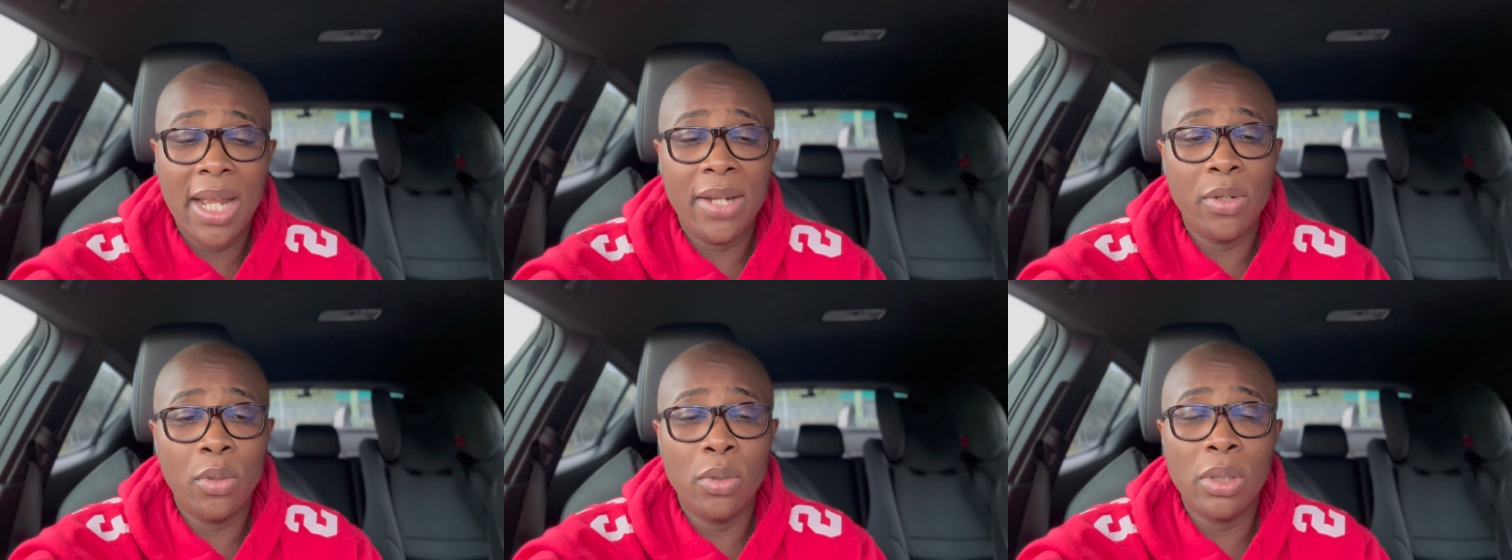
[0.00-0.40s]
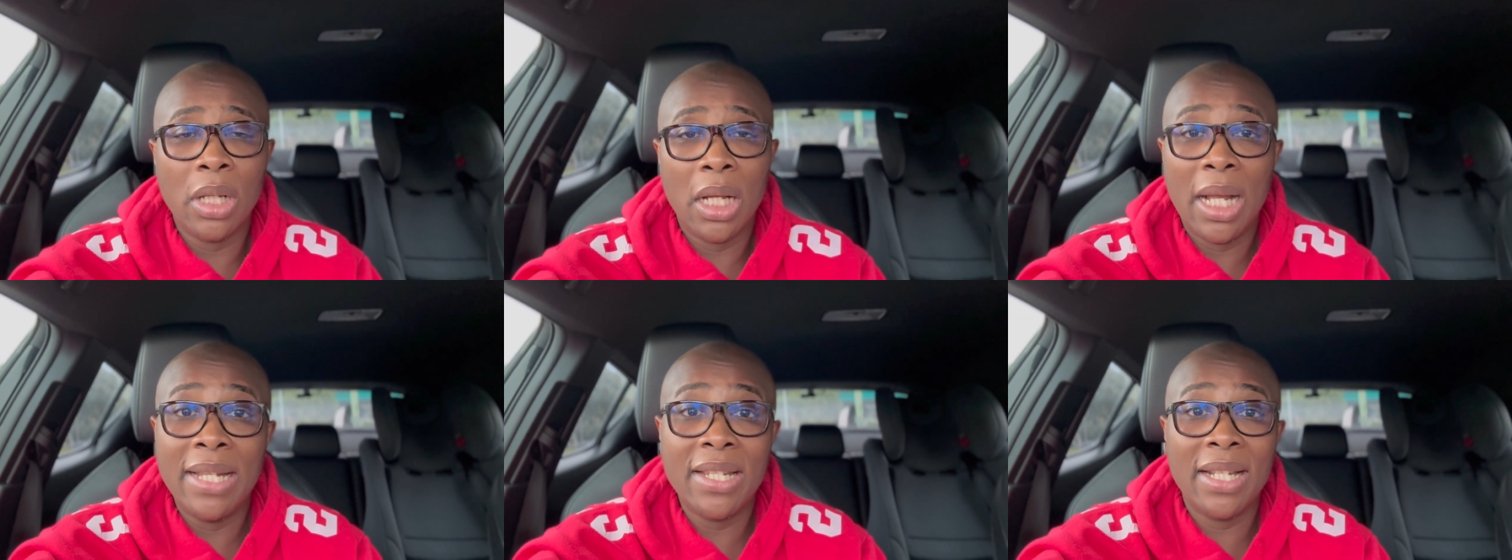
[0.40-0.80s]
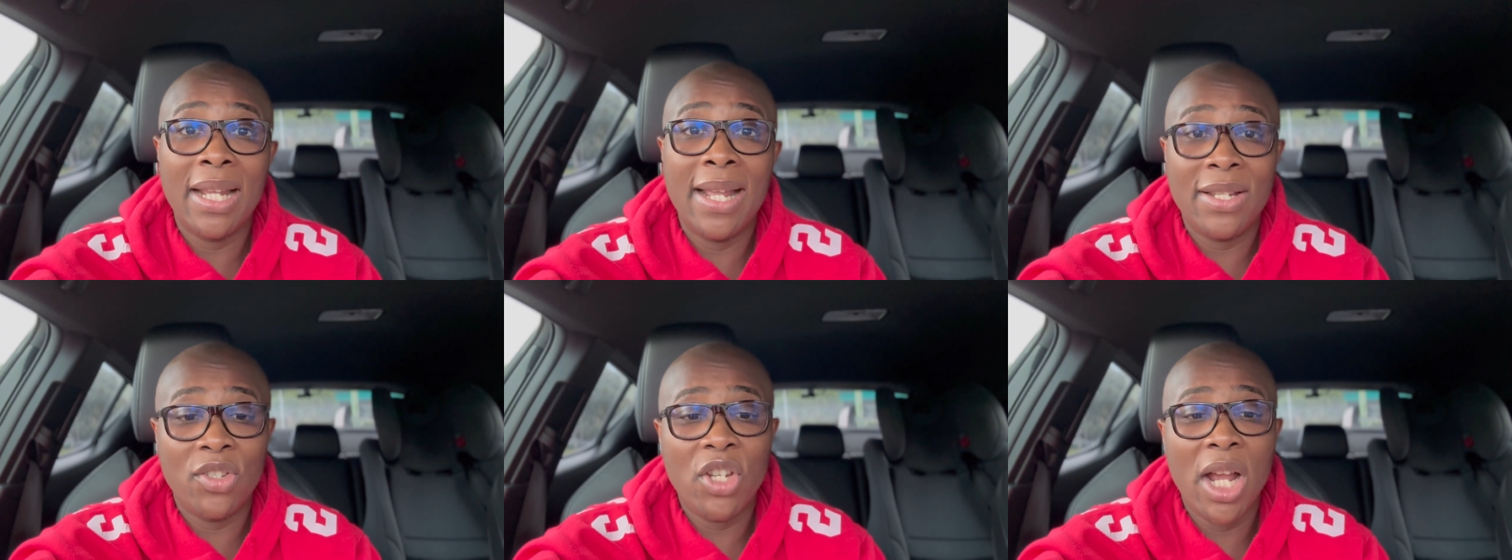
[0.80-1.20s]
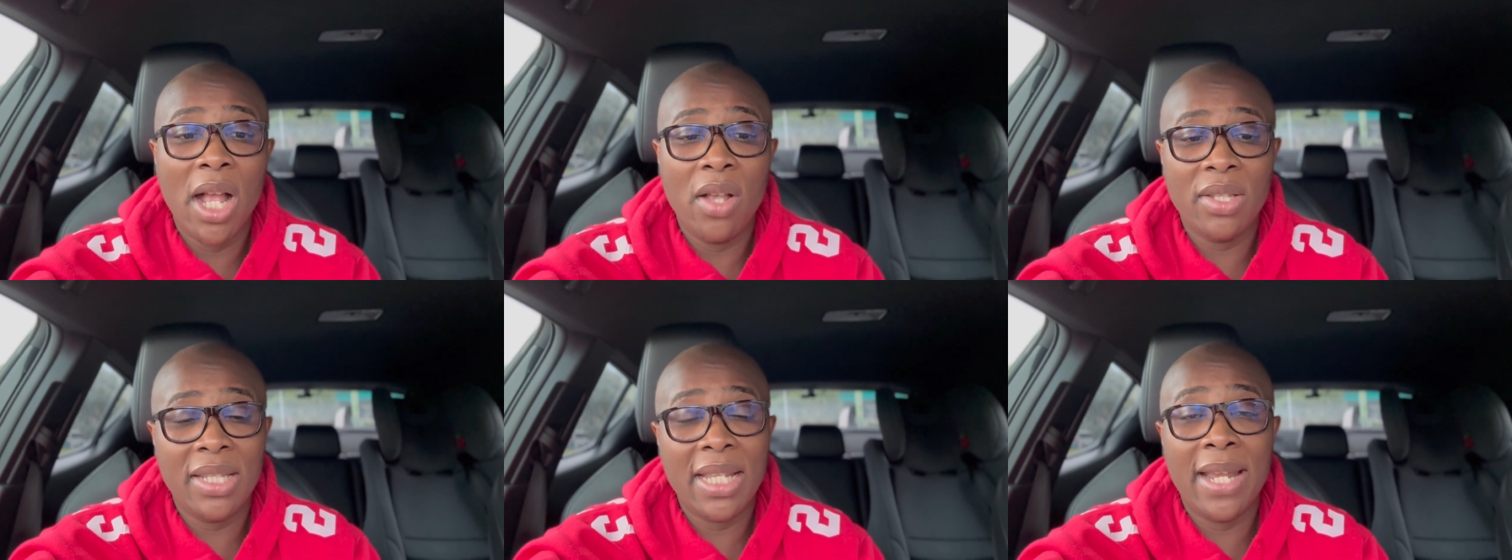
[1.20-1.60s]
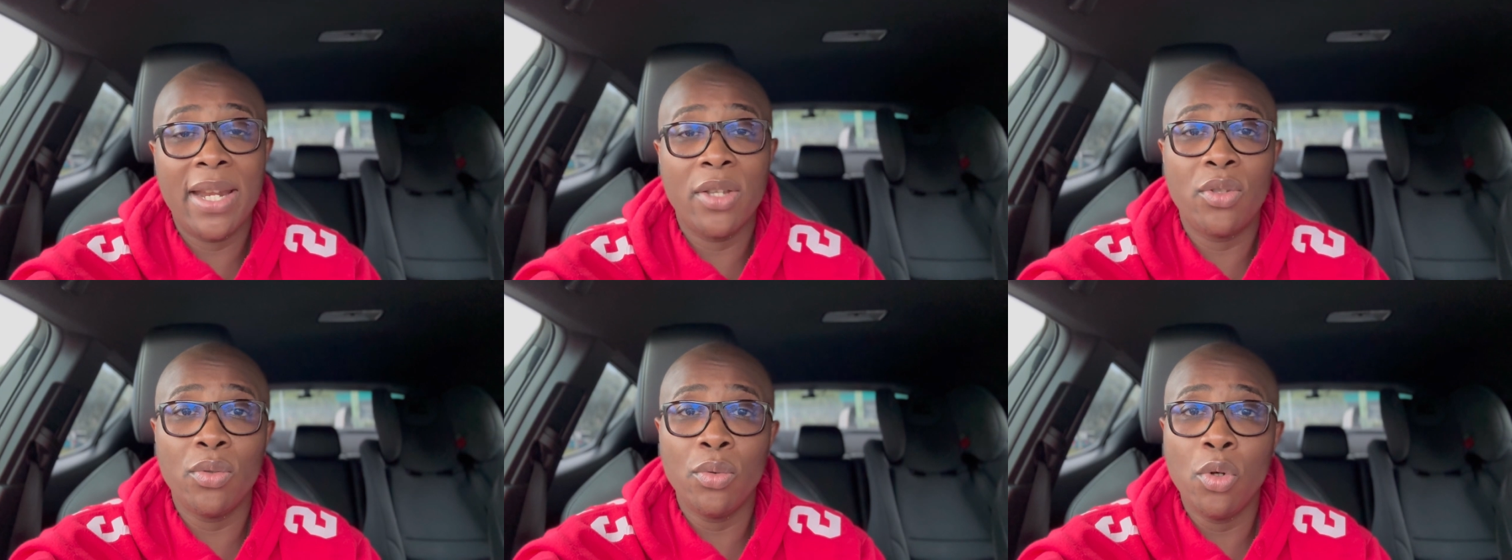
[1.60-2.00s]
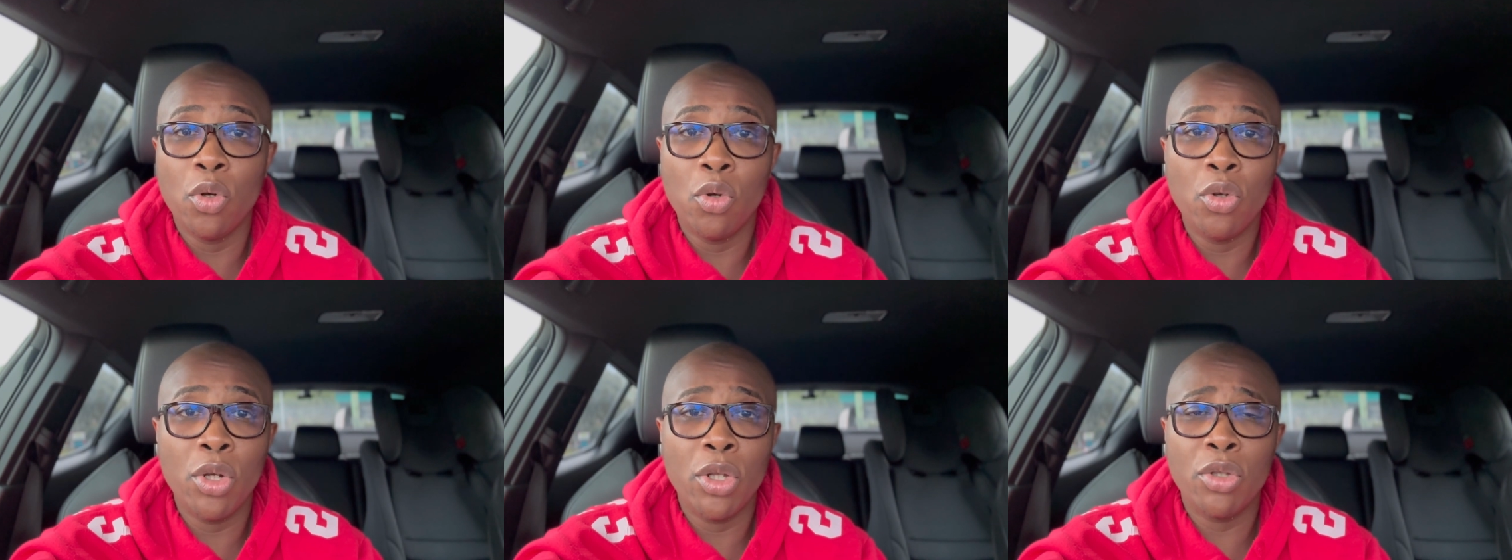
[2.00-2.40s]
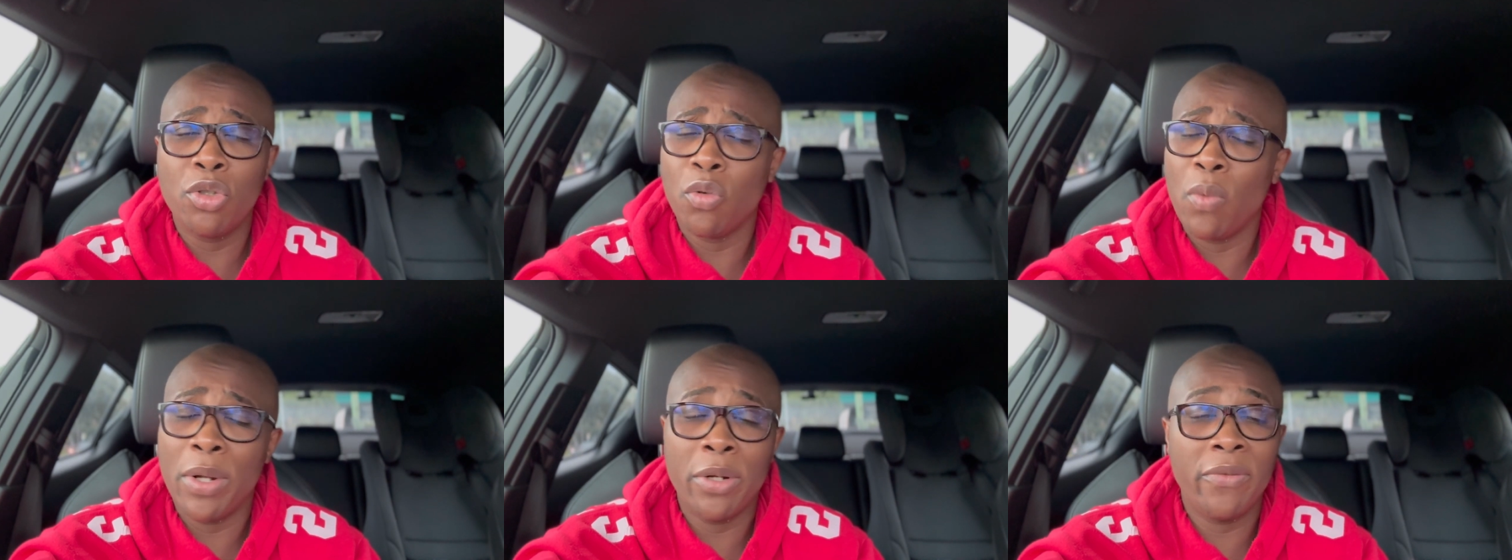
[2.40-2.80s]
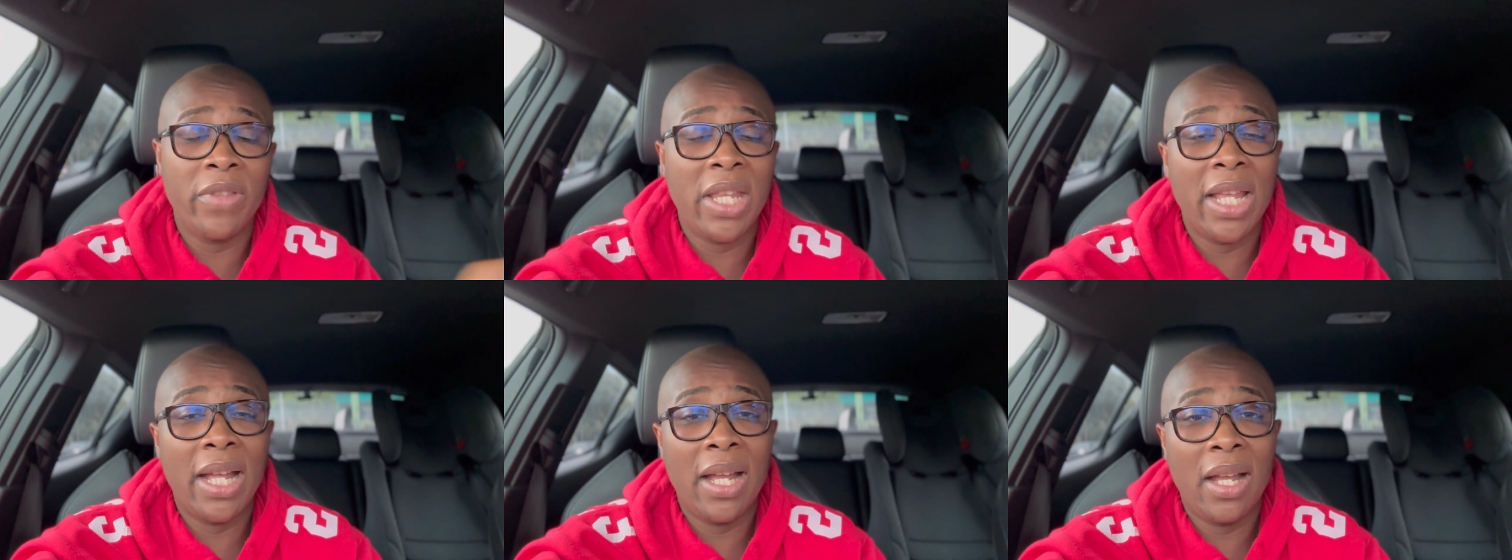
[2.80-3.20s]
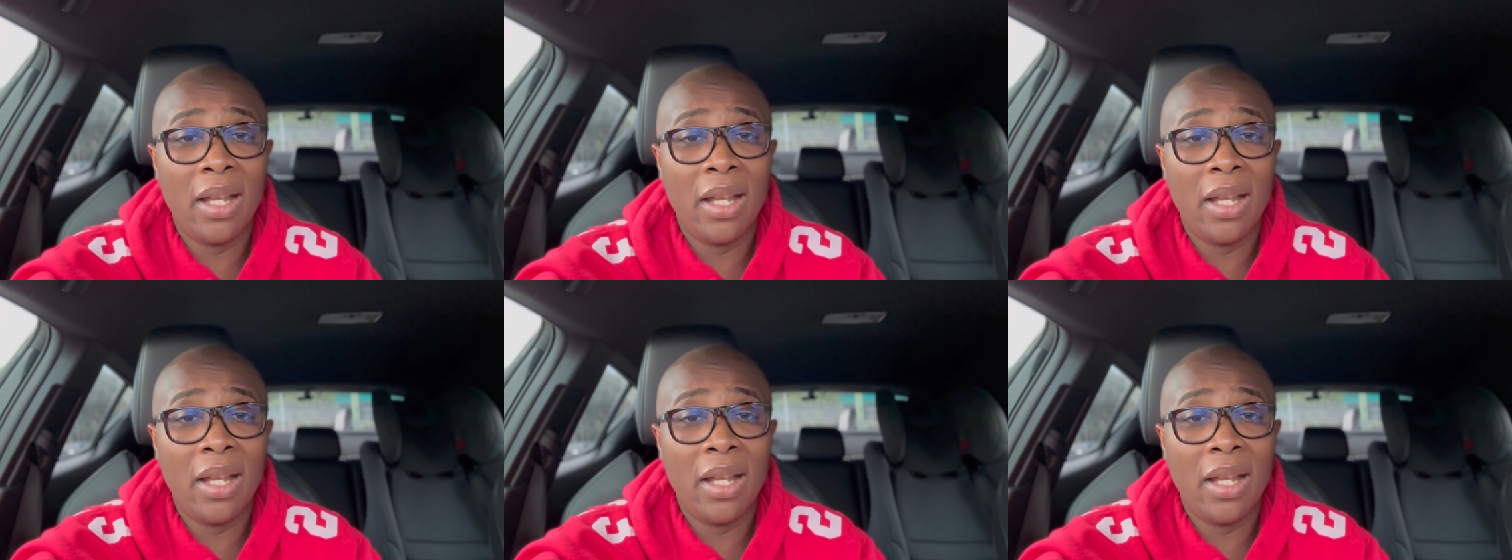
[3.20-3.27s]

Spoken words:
and Charles decided to go into one of their